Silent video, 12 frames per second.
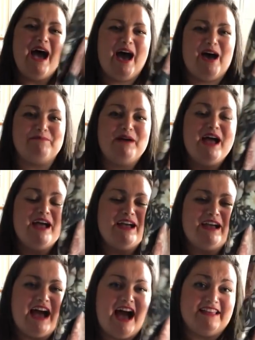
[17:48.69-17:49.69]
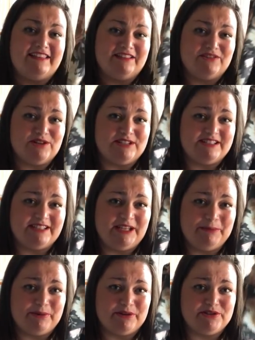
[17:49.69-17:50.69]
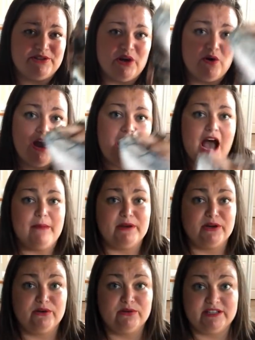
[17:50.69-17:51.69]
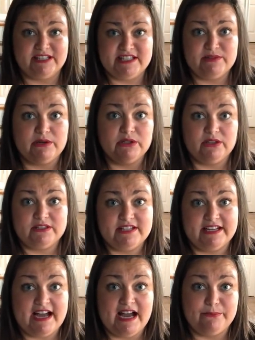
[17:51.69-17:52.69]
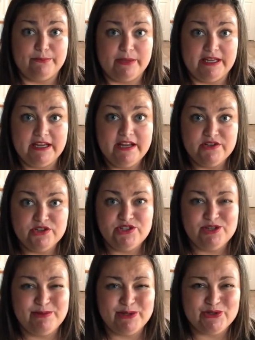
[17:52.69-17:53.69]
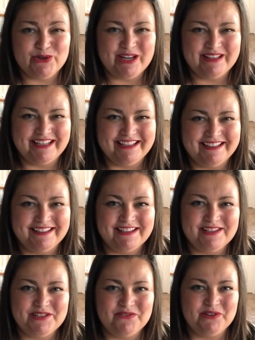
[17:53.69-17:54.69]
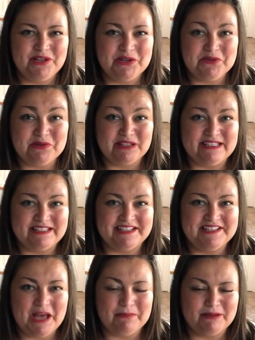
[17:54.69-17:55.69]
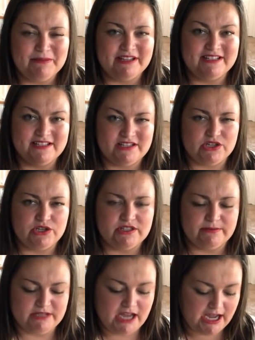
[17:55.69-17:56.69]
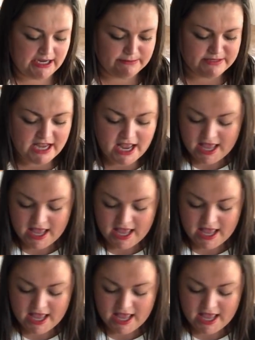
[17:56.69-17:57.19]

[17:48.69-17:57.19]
Um, I think the dress is a keeper. So I'm gonna go look and see what it looked like on me just to make sure I like it because the video really does help me make decisions sometimes.